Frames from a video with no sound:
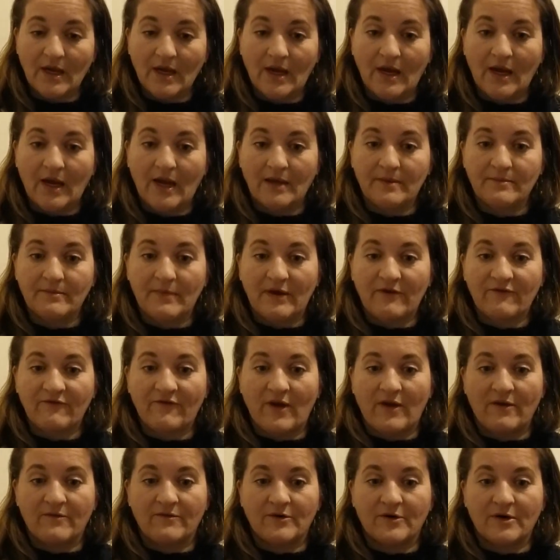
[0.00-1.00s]
and my
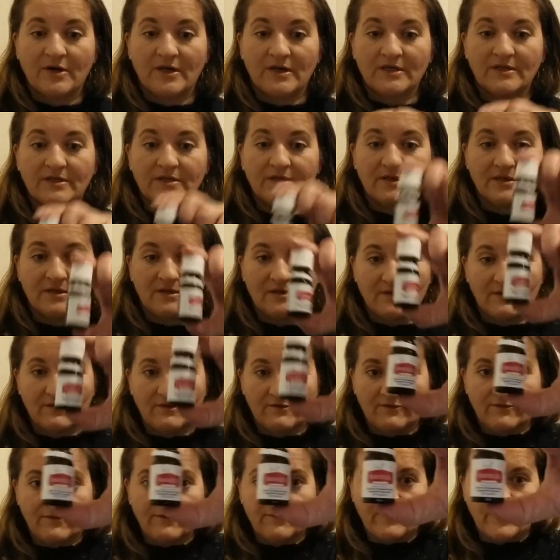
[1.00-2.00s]
favorite,
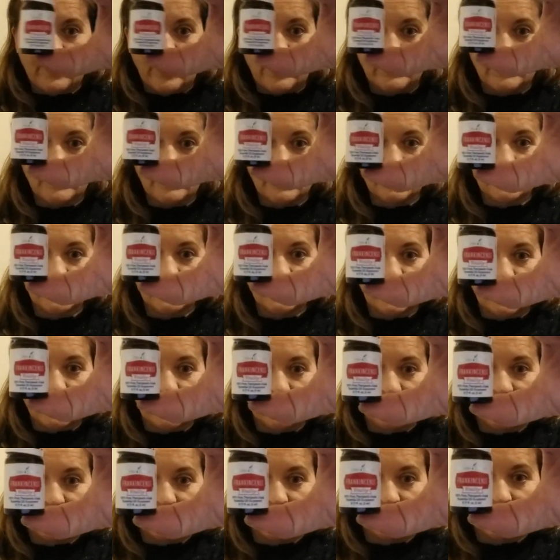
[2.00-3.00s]

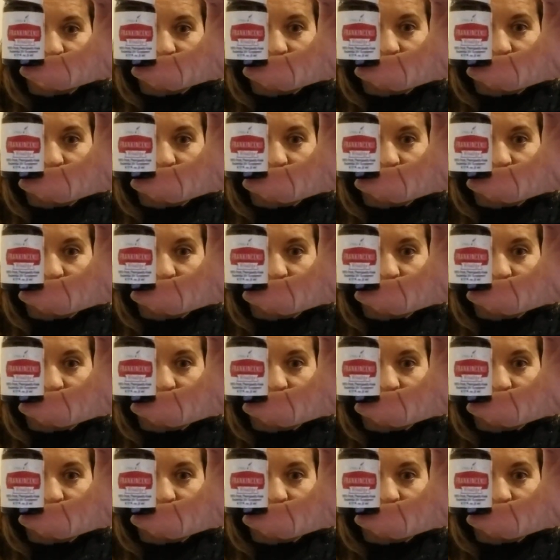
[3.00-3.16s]
frankincense.